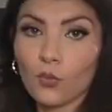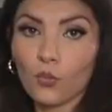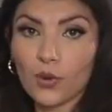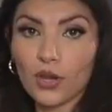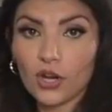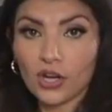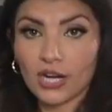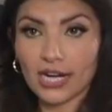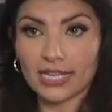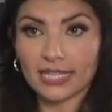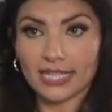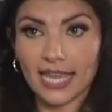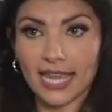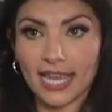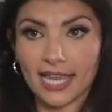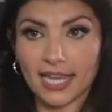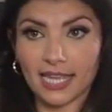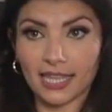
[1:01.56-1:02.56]
We are gonna
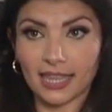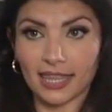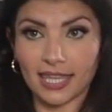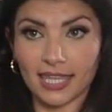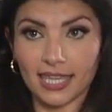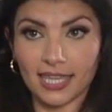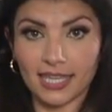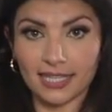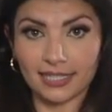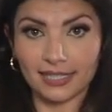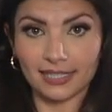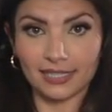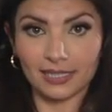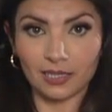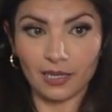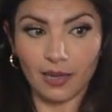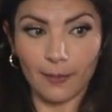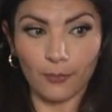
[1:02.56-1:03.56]
take
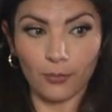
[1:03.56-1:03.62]
this